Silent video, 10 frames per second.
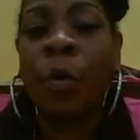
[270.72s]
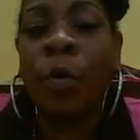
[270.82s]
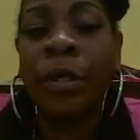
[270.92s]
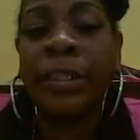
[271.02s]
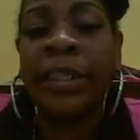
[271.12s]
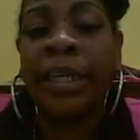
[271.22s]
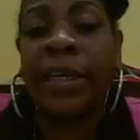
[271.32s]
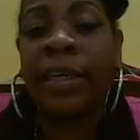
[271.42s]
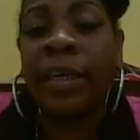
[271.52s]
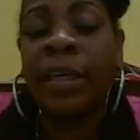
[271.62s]
Or
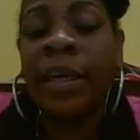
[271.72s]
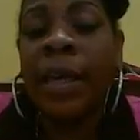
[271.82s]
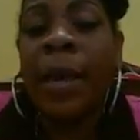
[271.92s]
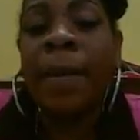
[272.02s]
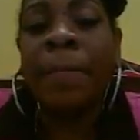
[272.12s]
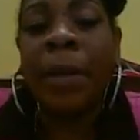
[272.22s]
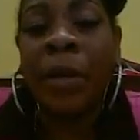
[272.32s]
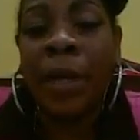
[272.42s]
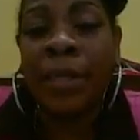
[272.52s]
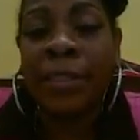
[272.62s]
D.
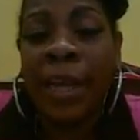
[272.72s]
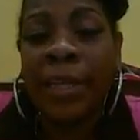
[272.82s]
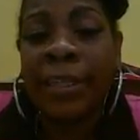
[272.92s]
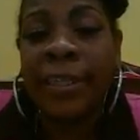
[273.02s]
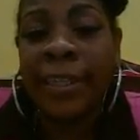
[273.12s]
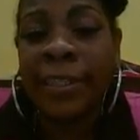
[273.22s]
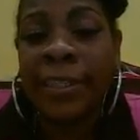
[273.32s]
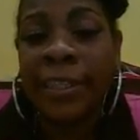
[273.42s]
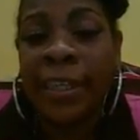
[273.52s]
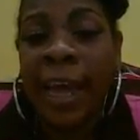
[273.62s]
Mary has 90
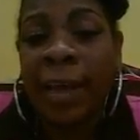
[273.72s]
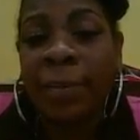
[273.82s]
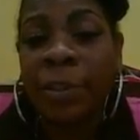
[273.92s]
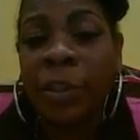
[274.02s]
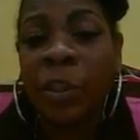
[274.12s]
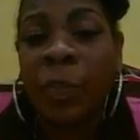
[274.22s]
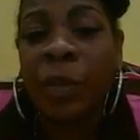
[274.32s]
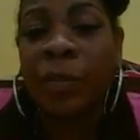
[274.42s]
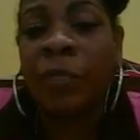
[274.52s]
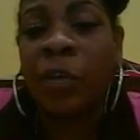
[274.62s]
cents in dimes to
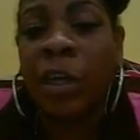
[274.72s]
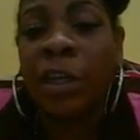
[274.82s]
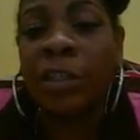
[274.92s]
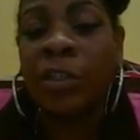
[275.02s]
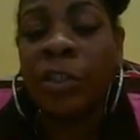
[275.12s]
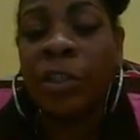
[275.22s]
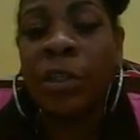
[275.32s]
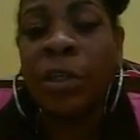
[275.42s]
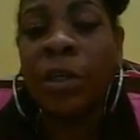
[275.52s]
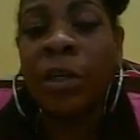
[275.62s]
spend for lunch.
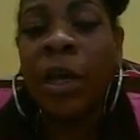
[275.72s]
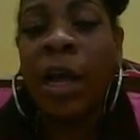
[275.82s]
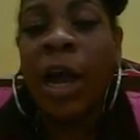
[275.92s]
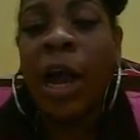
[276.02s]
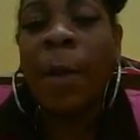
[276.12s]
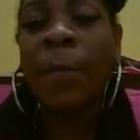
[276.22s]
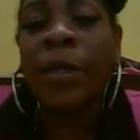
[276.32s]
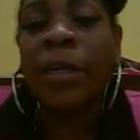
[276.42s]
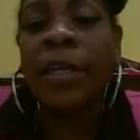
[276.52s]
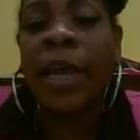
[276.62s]
How
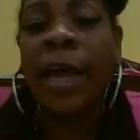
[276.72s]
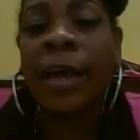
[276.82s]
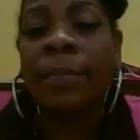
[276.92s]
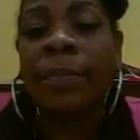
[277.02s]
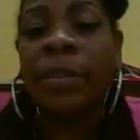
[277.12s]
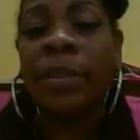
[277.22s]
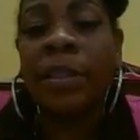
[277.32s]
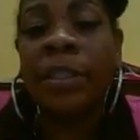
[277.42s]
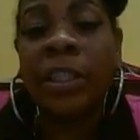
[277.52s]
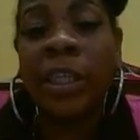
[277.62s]
many dimes,
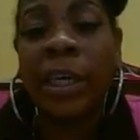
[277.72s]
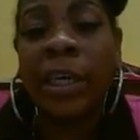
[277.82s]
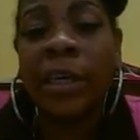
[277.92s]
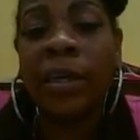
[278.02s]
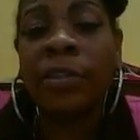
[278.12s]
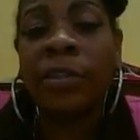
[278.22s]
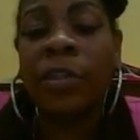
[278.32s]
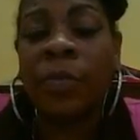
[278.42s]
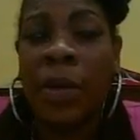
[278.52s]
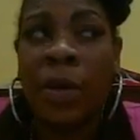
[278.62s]
C,
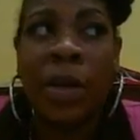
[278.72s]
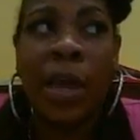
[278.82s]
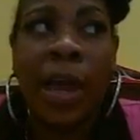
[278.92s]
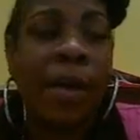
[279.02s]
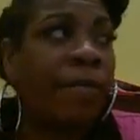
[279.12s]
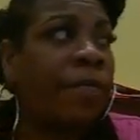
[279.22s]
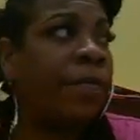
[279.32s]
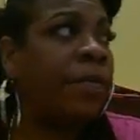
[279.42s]
does Mary have?